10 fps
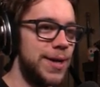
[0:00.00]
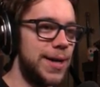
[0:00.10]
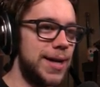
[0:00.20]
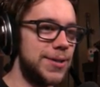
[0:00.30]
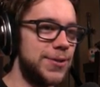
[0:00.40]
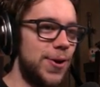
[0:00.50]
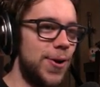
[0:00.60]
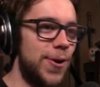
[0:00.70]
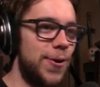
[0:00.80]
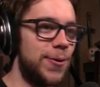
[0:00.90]
yes,
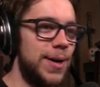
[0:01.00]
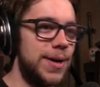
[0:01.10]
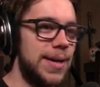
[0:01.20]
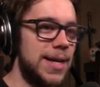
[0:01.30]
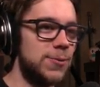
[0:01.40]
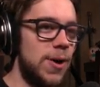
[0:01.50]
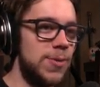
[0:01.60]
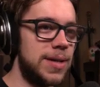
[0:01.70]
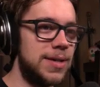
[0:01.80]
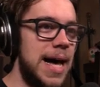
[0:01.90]
sir. That's what
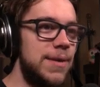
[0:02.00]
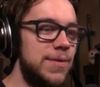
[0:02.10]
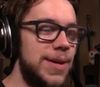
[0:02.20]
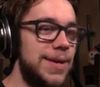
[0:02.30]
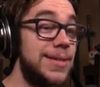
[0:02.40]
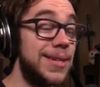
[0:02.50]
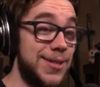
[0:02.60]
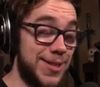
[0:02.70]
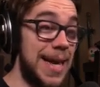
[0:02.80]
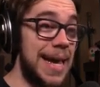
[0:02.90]
we love to
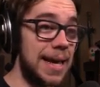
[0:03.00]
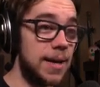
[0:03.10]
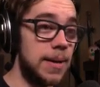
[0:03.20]
see.